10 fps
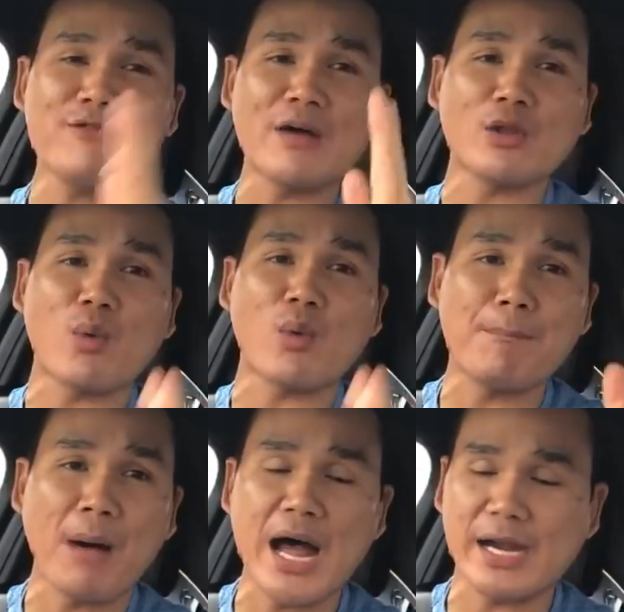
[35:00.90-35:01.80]
found the
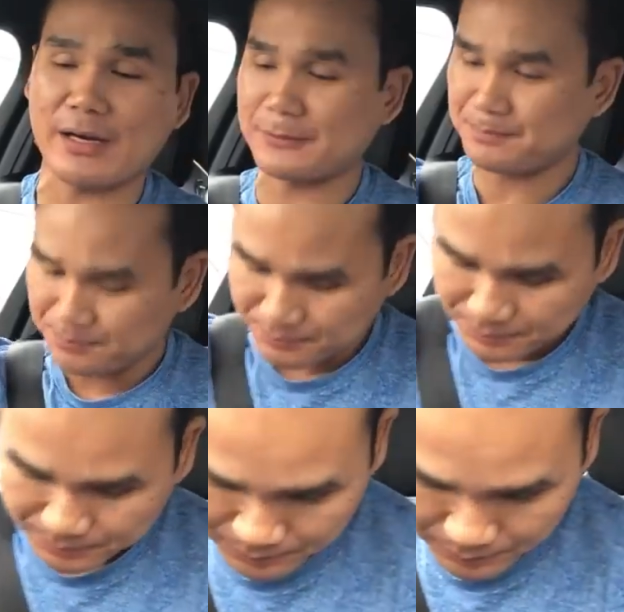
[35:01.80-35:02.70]
right buyer.
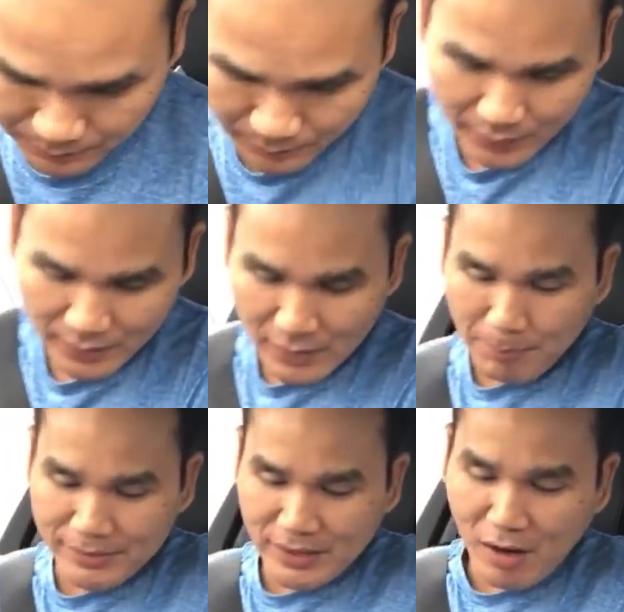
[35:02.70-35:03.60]

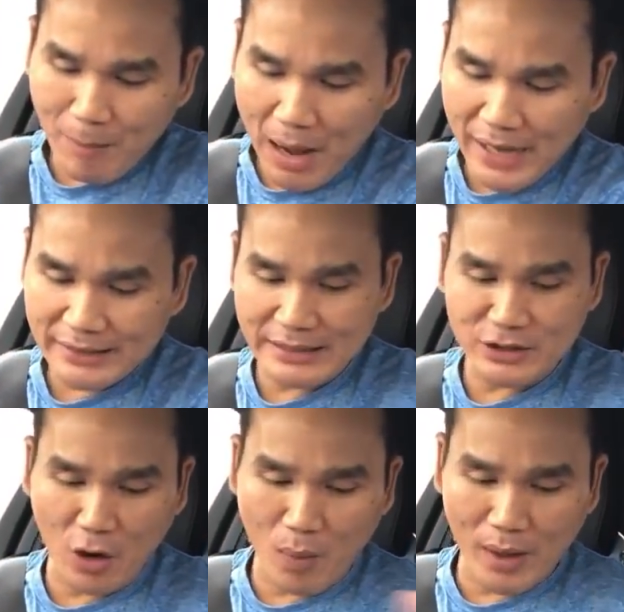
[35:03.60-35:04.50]
But there are buyers that
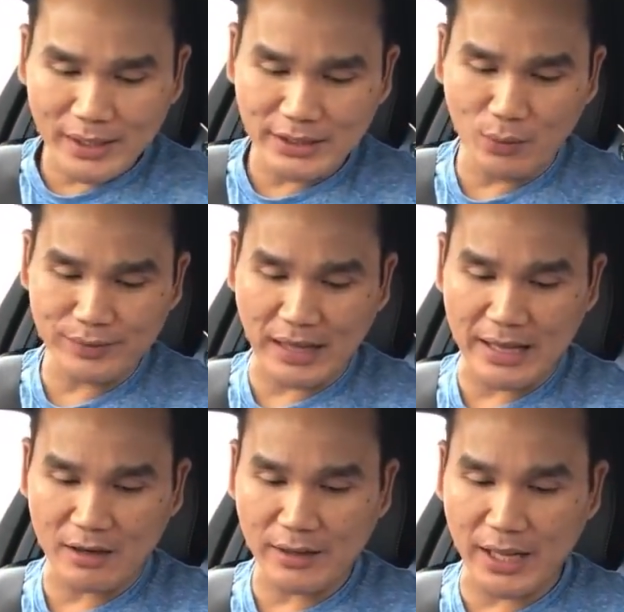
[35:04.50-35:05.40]
don't want to deal with
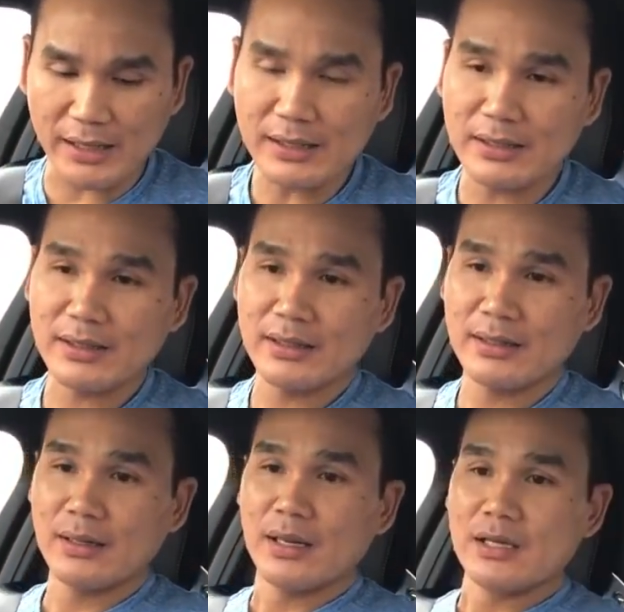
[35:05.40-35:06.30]
that, okay?
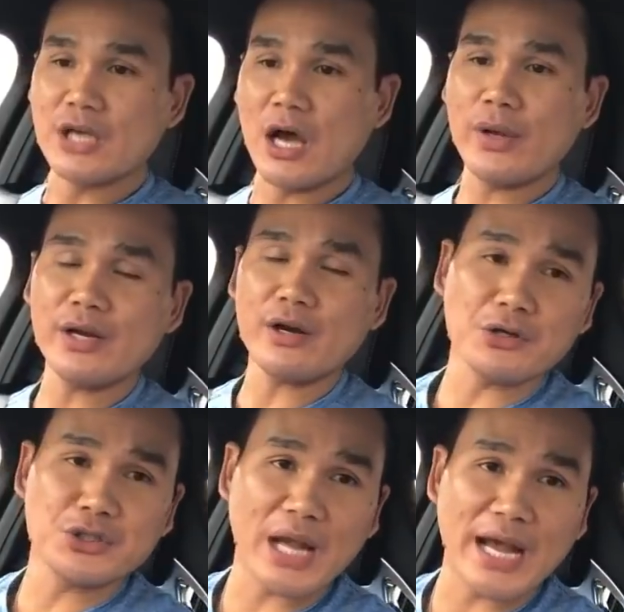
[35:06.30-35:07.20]
So here
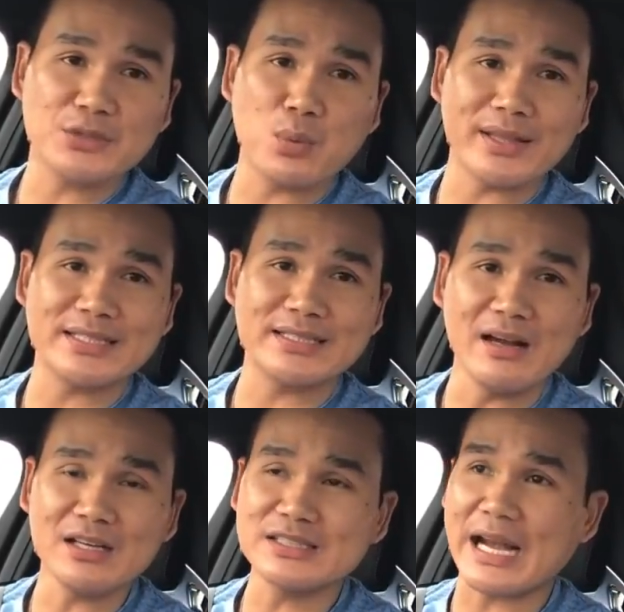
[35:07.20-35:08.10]
goes, you guys. When the
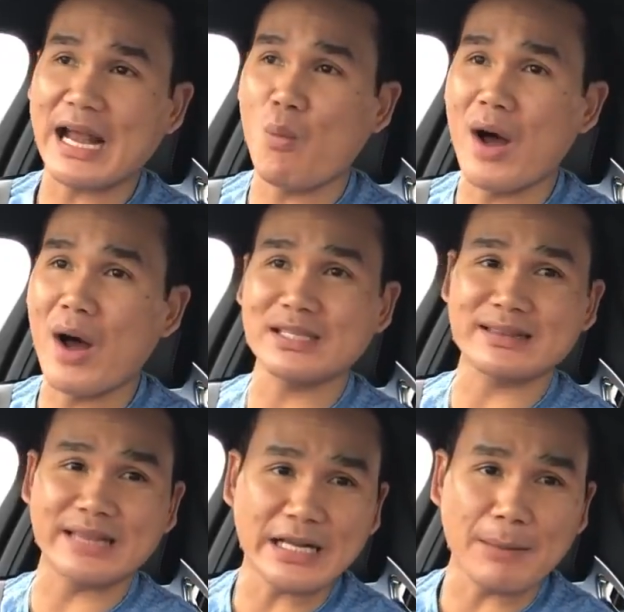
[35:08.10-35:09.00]
seller said, I want to
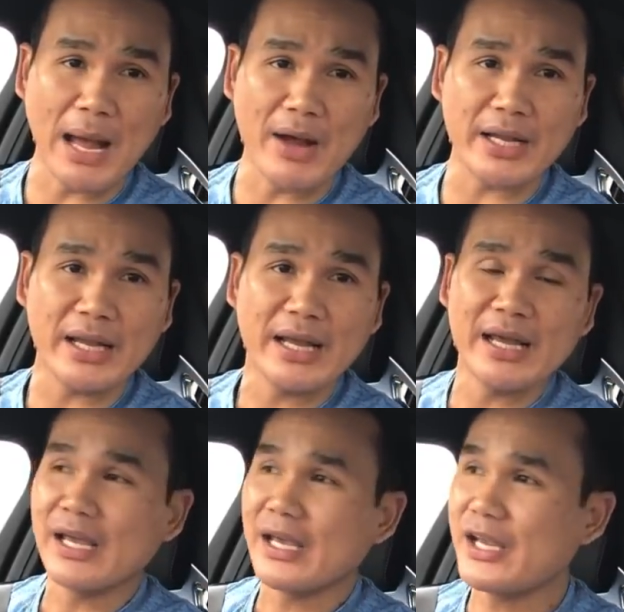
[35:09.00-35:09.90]
think about it,
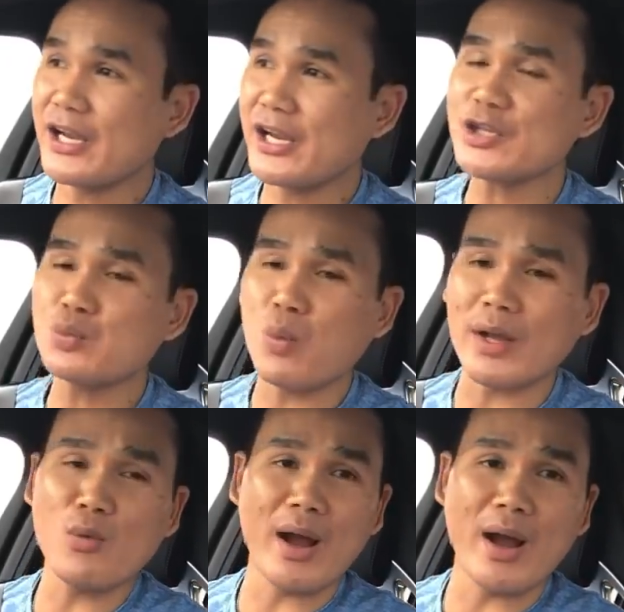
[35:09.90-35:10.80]
here is
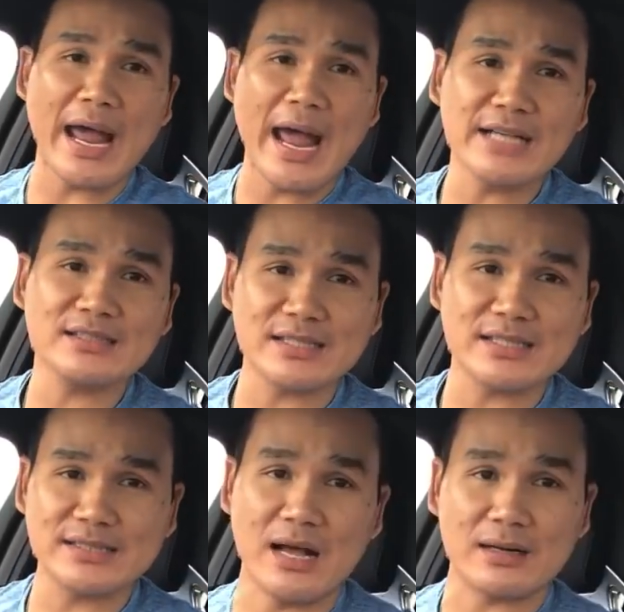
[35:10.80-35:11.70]
what you want to ask the
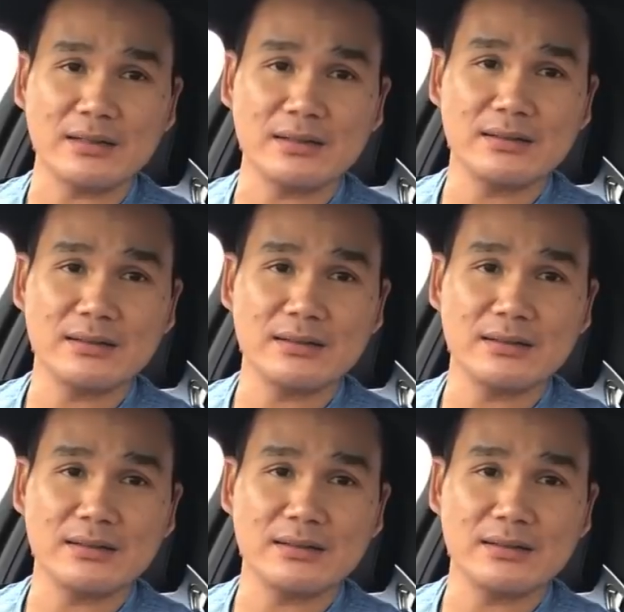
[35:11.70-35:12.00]
seller.